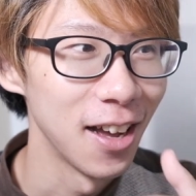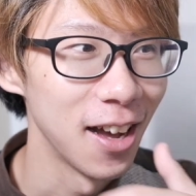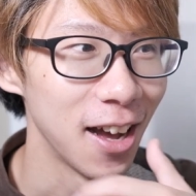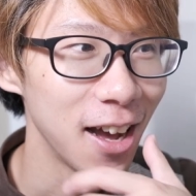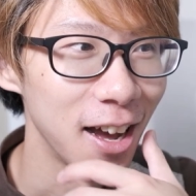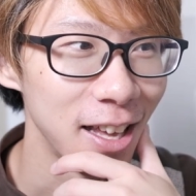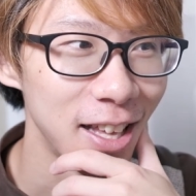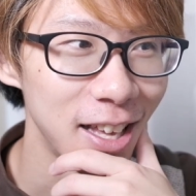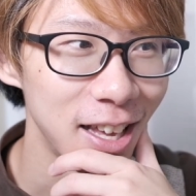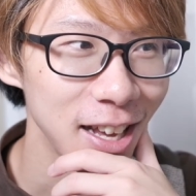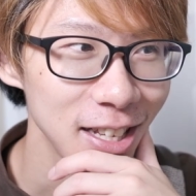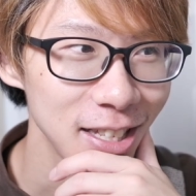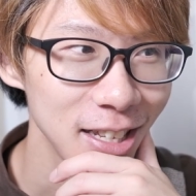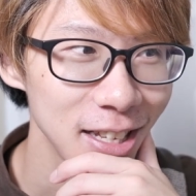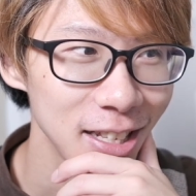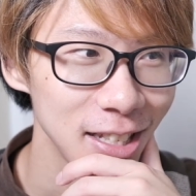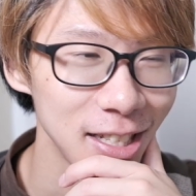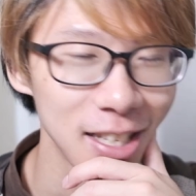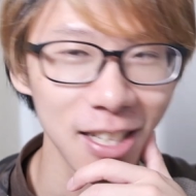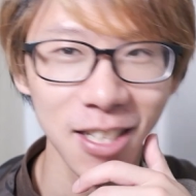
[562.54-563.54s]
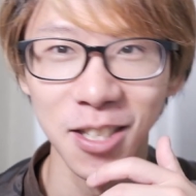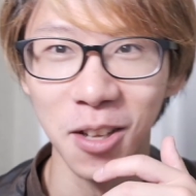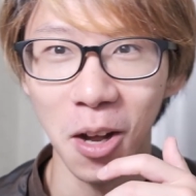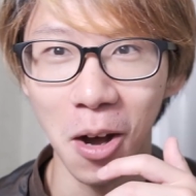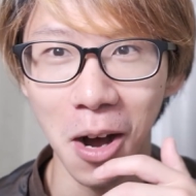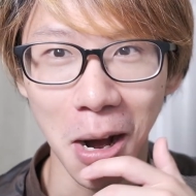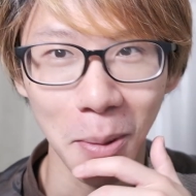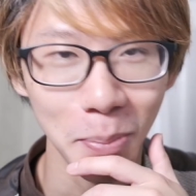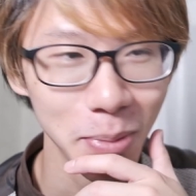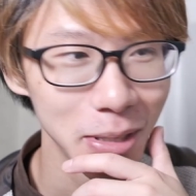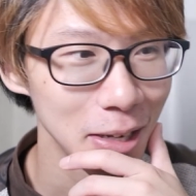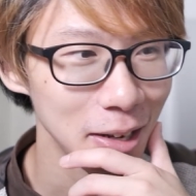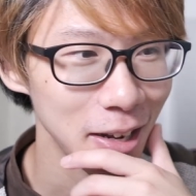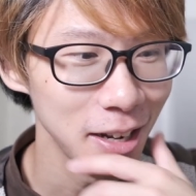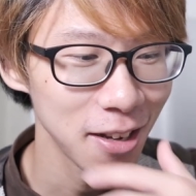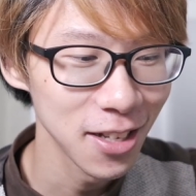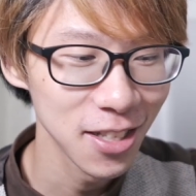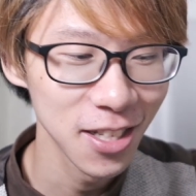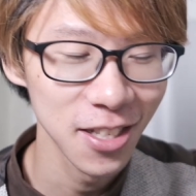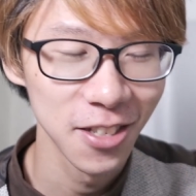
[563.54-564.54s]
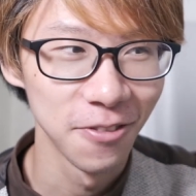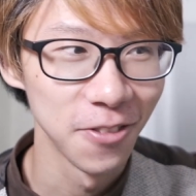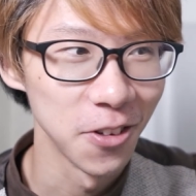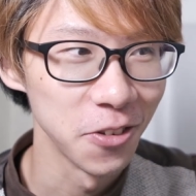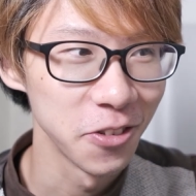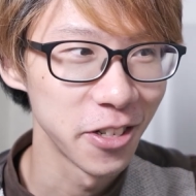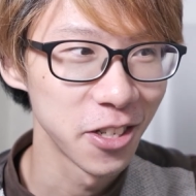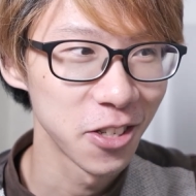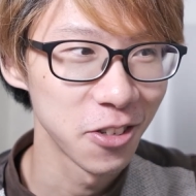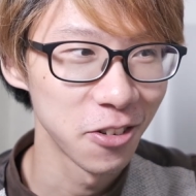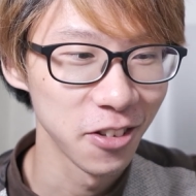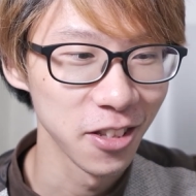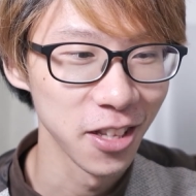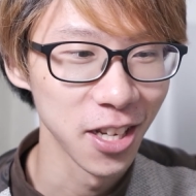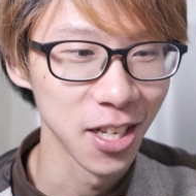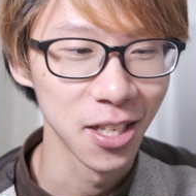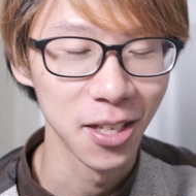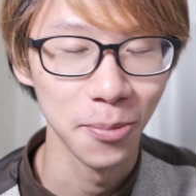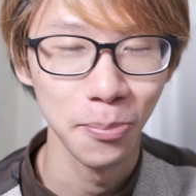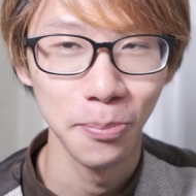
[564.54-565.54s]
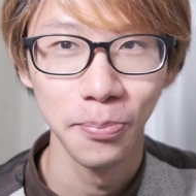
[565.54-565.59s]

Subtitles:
I guess it does the opposite. I guess this filter sort of like,